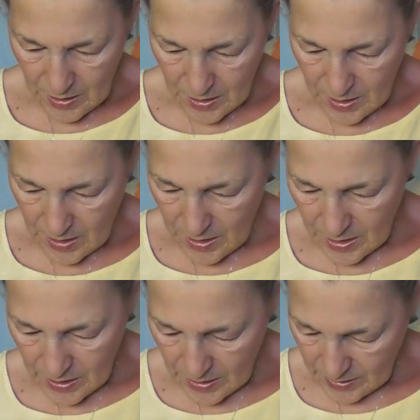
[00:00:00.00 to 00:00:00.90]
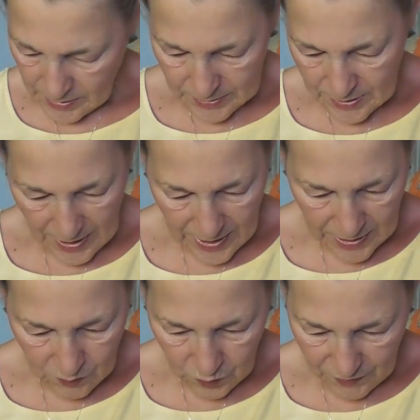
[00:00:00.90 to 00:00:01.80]
And
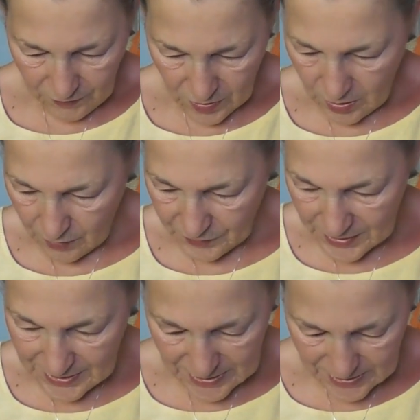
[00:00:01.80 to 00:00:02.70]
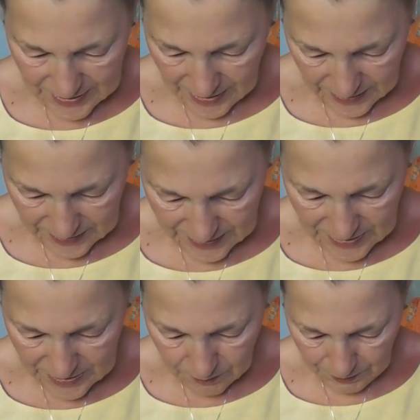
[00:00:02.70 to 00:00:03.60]
then we've got, this is nice.
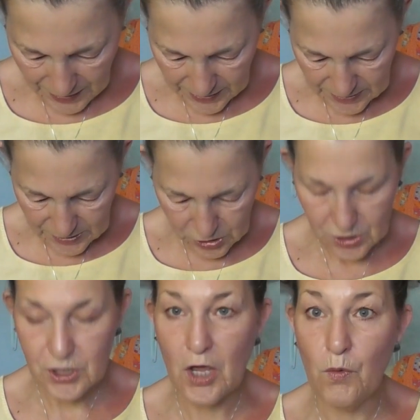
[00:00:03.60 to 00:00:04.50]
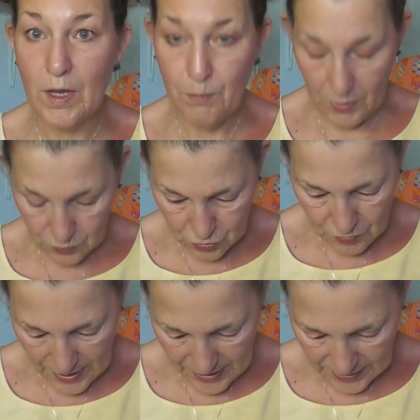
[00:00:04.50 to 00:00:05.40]
This is by Zoe
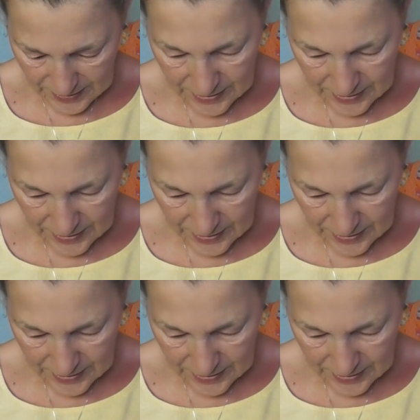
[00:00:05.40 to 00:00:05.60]
Patrak.